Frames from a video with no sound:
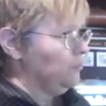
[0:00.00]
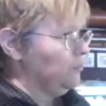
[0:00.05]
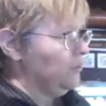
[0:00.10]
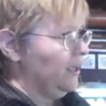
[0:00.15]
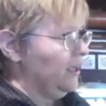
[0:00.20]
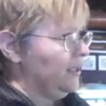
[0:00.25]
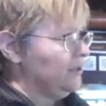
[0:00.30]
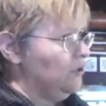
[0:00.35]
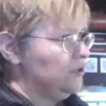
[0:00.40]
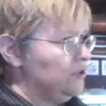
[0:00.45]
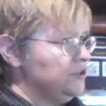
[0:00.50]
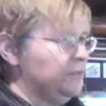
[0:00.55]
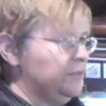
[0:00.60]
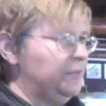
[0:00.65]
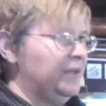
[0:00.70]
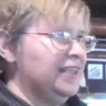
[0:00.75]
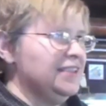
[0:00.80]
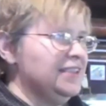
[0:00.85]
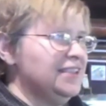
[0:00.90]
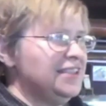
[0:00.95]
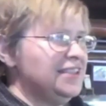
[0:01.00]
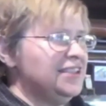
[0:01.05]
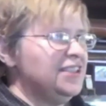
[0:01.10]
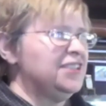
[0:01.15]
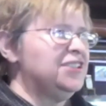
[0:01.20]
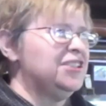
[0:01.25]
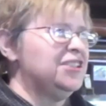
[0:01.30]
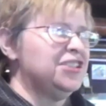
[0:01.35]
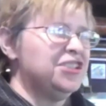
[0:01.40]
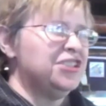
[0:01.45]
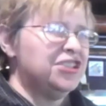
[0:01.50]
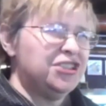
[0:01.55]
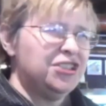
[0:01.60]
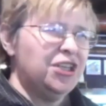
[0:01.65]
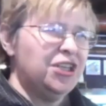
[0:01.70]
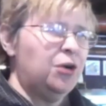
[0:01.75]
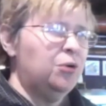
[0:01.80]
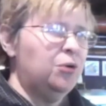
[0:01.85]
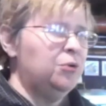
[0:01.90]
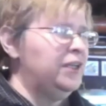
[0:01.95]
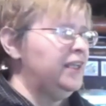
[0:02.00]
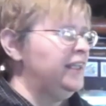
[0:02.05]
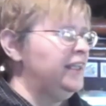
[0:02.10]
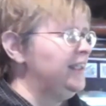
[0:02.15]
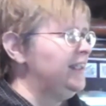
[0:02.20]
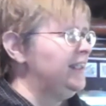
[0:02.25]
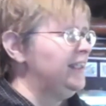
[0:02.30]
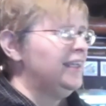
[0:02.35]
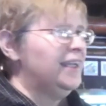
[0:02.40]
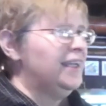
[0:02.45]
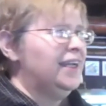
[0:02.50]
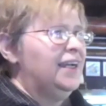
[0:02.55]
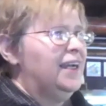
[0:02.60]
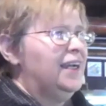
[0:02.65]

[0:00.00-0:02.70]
were, and also because it's such a stony,